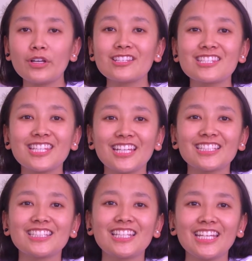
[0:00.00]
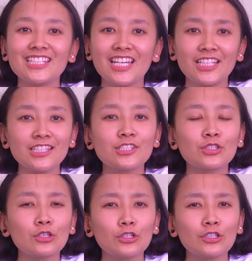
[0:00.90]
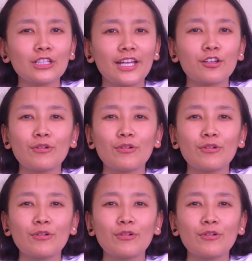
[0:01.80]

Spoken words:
Instead, they tend to look like